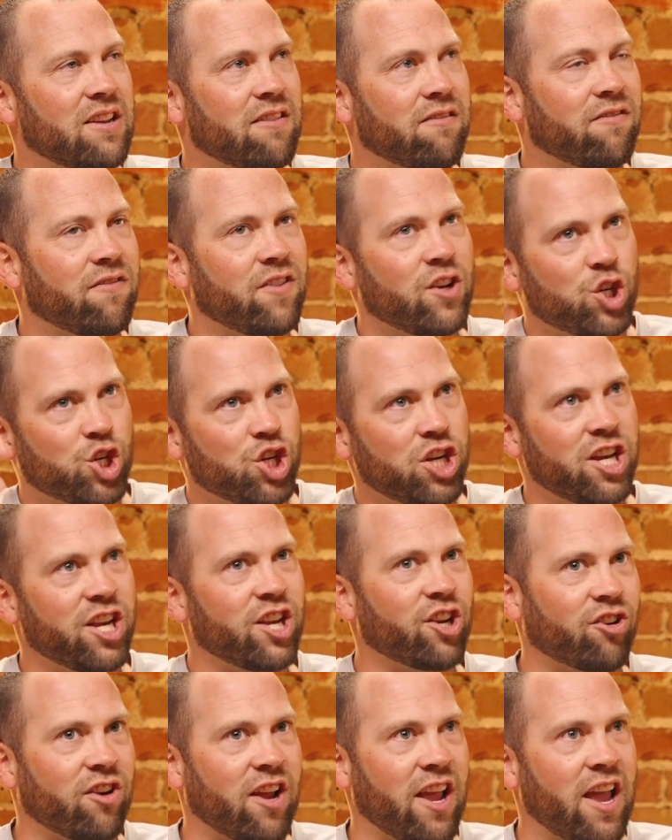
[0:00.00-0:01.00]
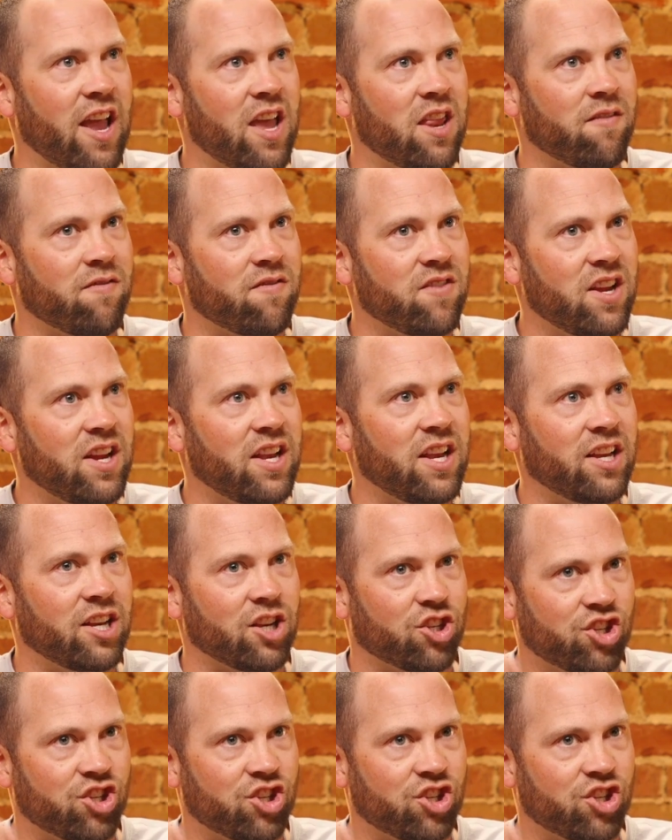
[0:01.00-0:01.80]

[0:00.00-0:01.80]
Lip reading: vision in your head of needing to